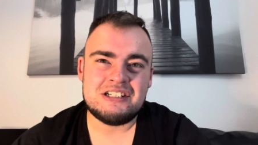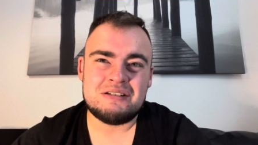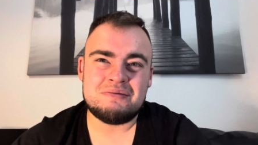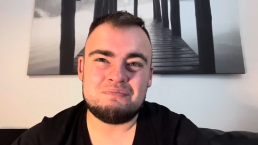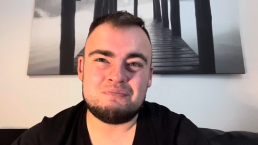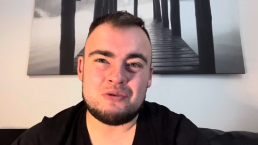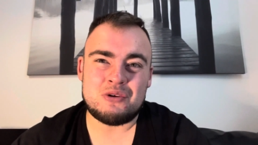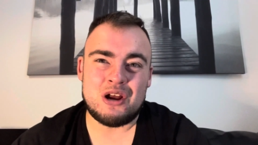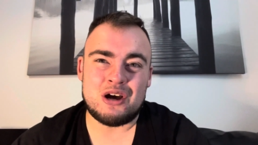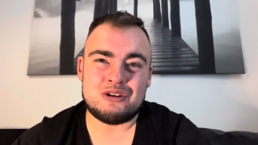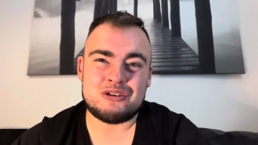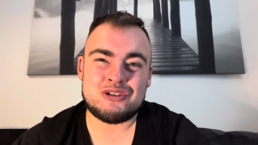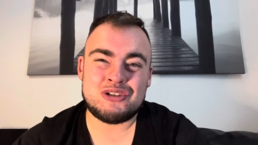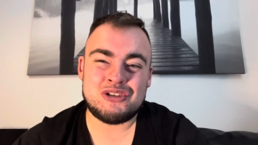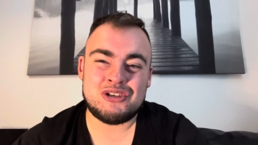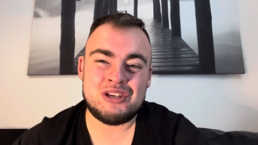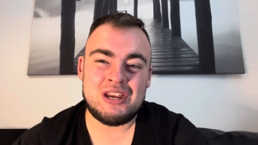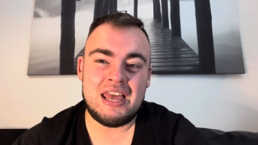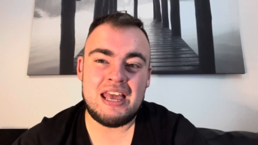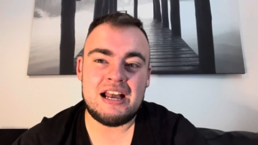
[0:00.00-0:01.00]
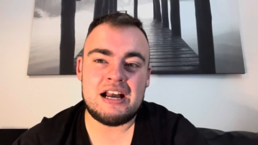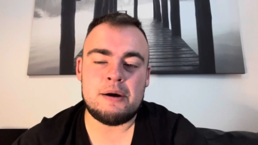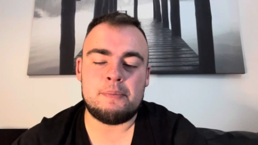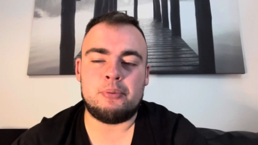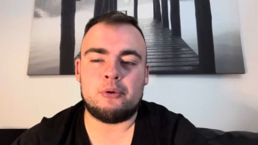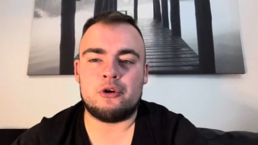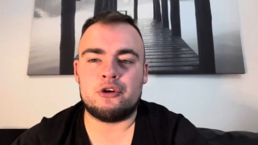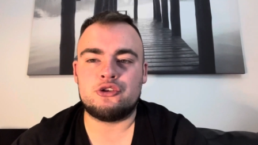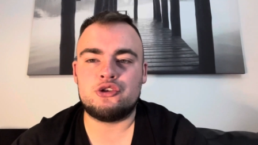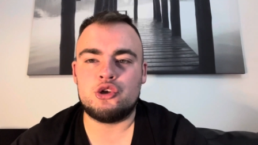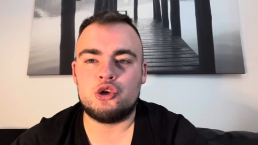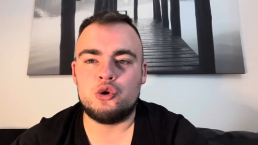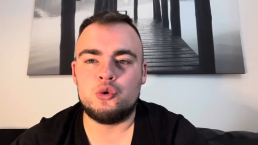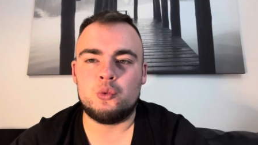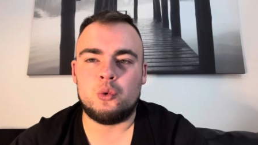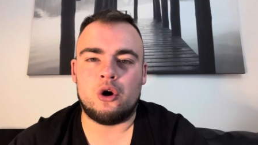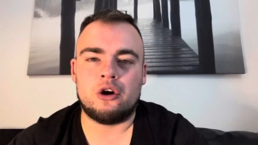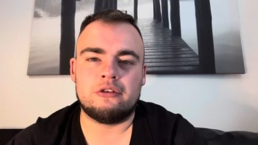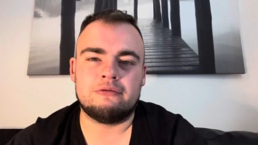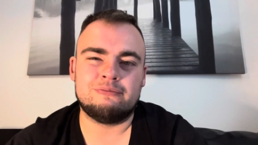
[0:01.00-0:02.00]
But I'll sneak a Boro
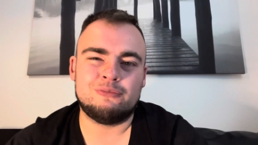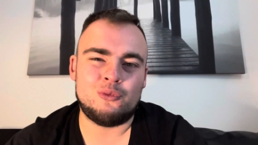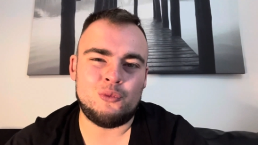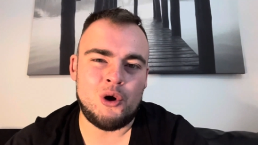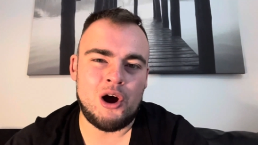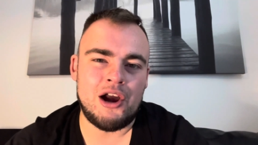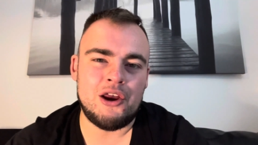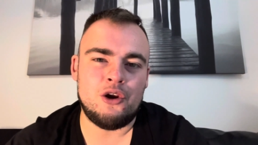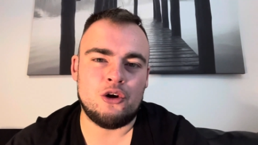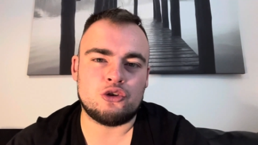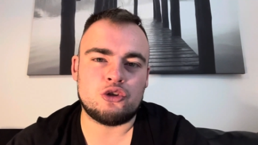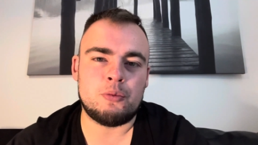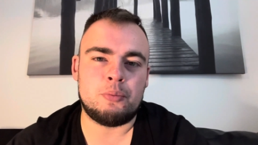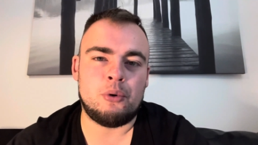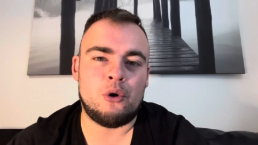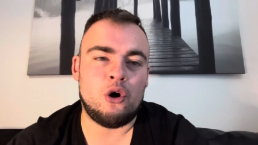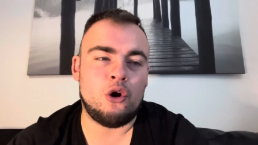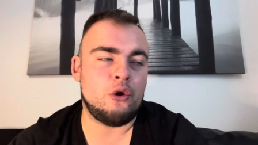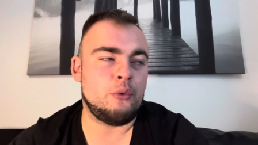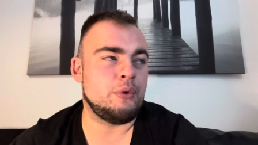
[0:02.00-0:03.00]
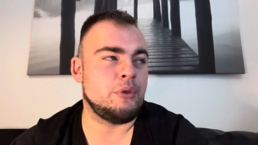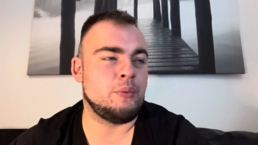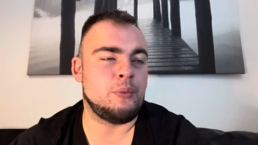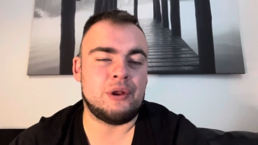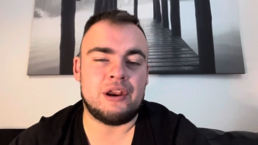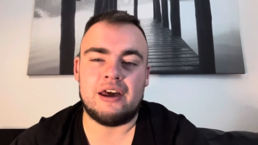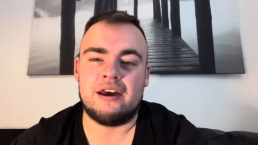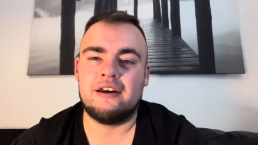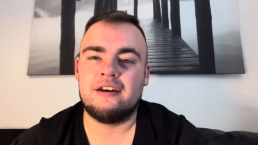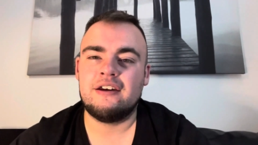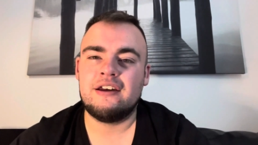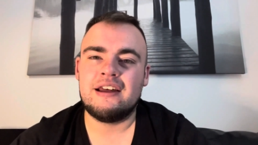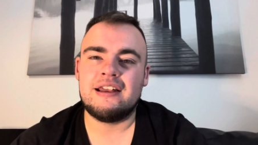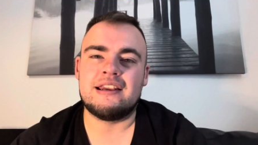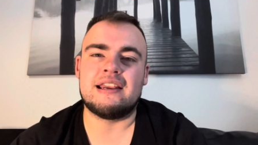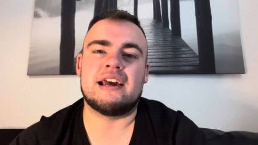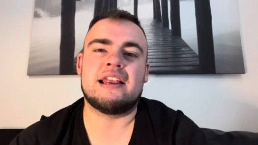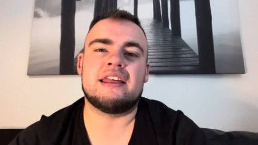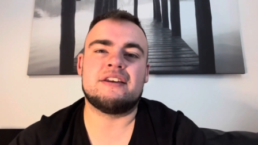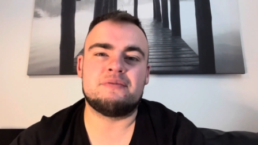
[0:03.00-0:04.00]
2-1. Why not? Support with the winner.
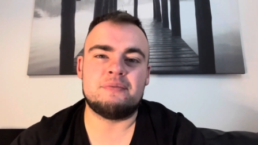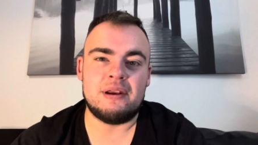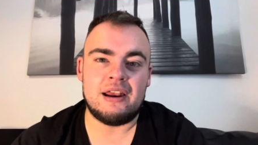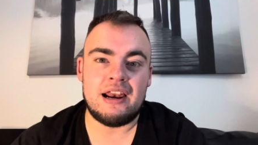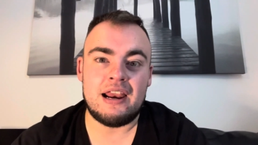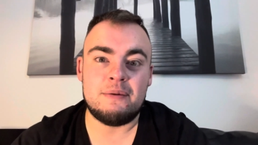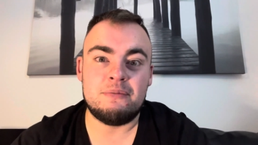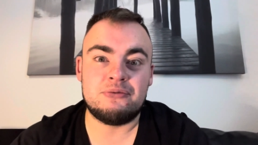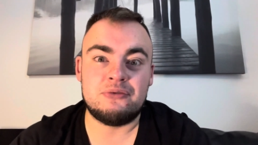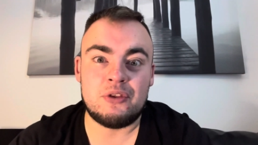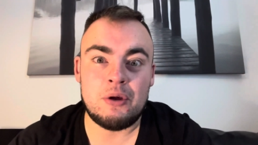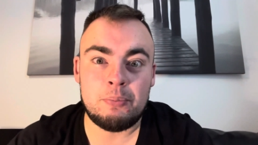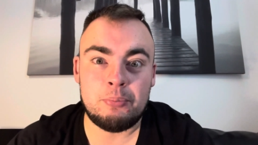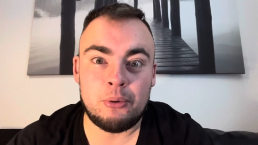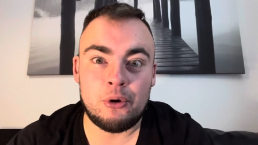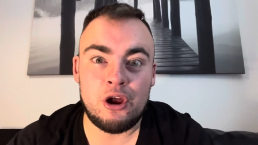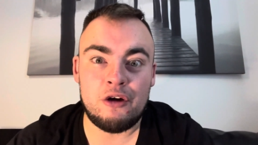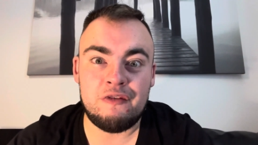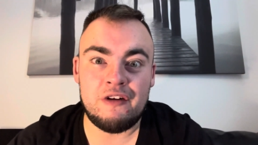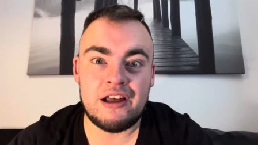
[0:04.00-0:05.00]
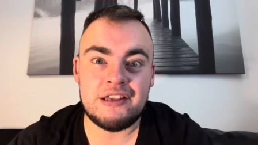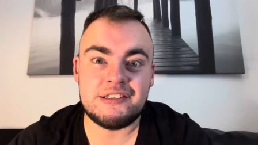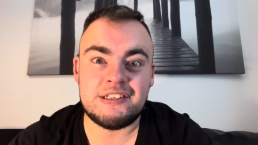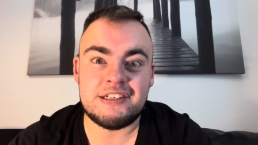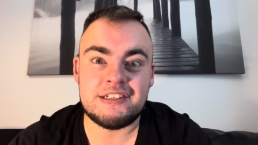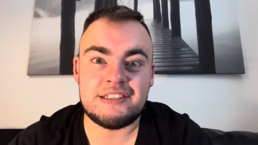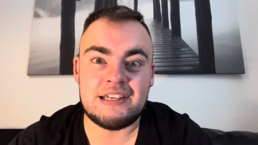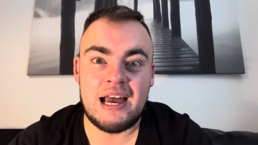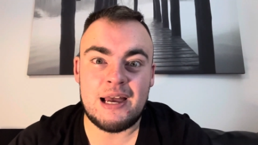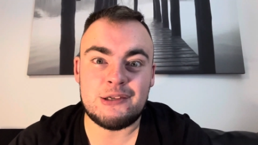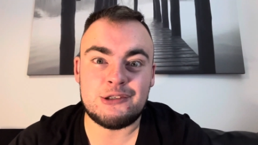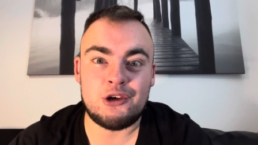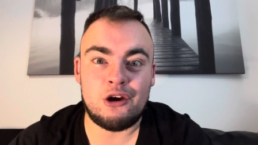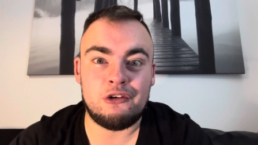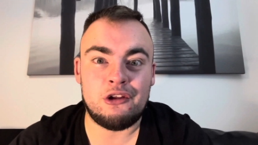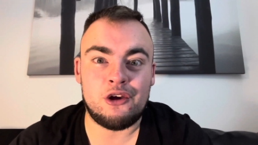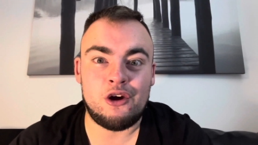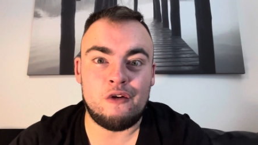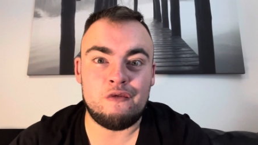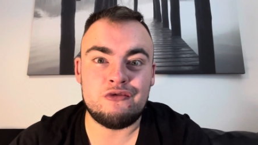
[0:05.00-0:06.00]
90th minute limbs for the Boro fans this time.
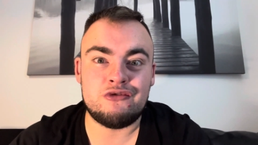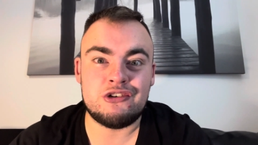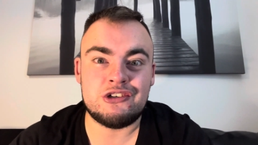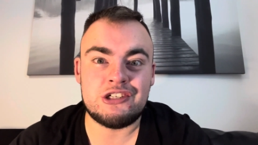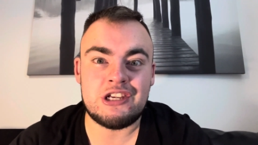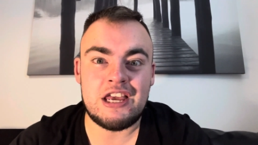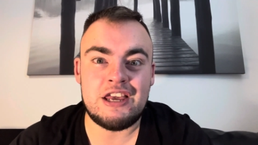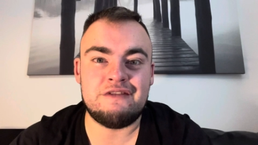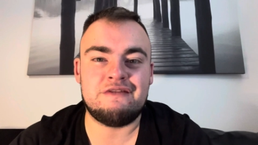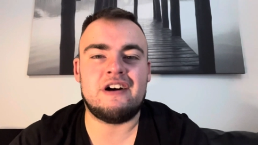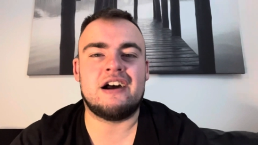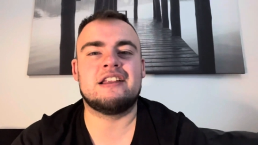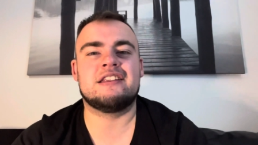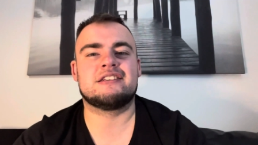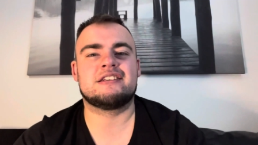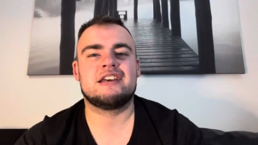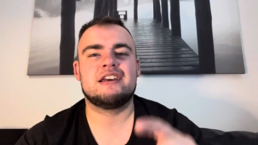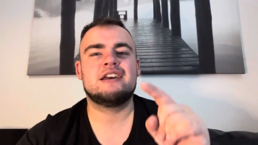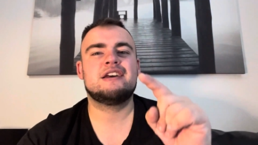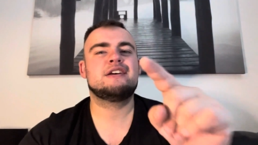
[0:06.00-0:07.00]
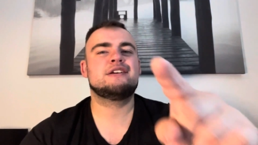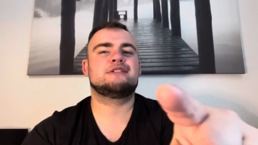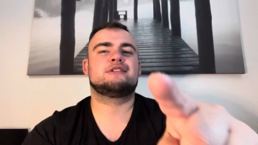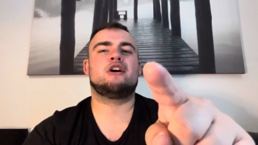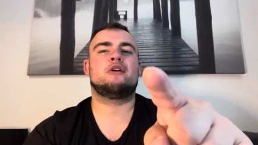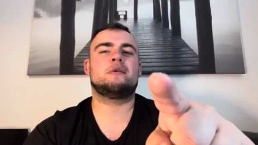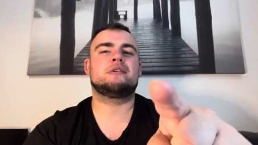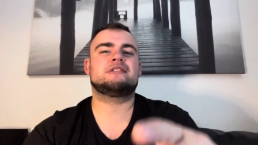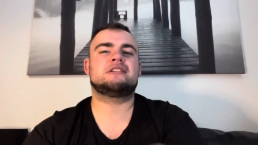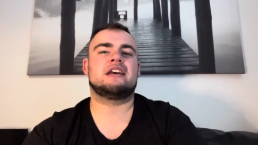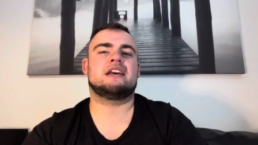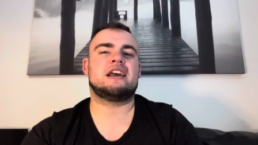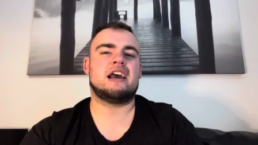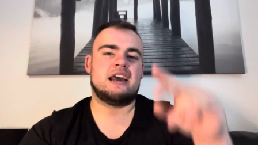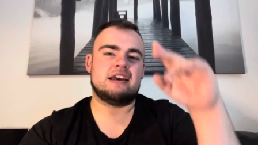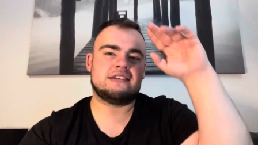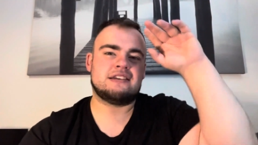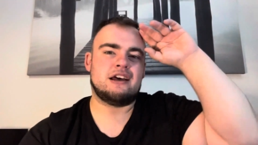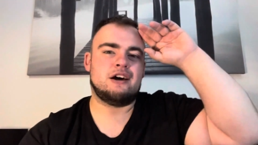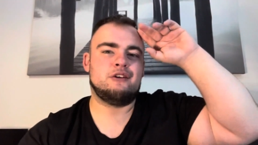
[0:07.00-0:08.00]
Sorry, Coventry City fans. As always, take care of
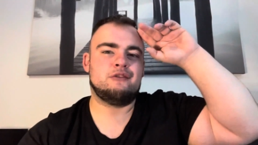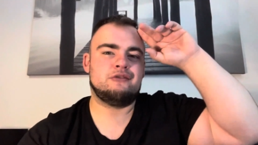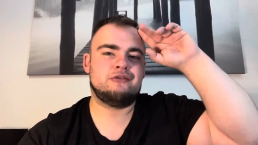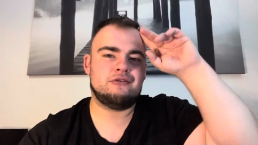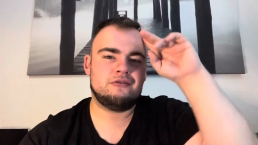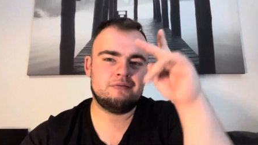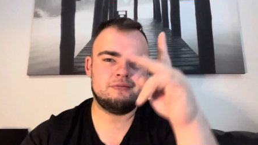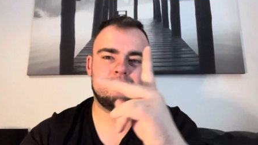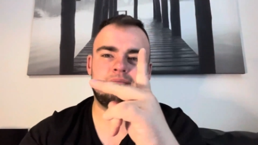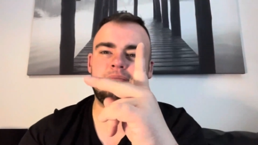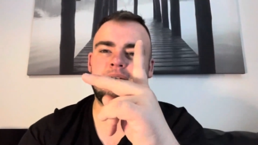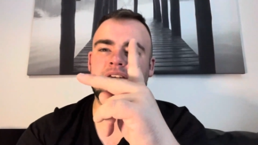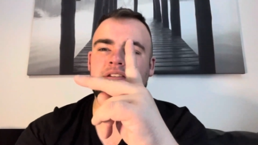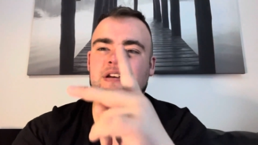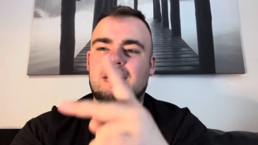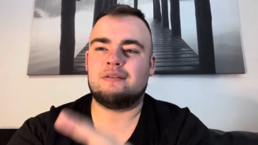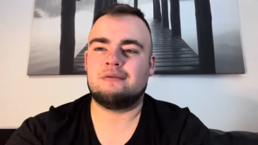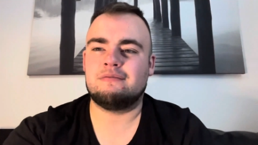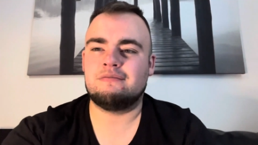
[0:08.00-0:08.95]
yourself. Peace out.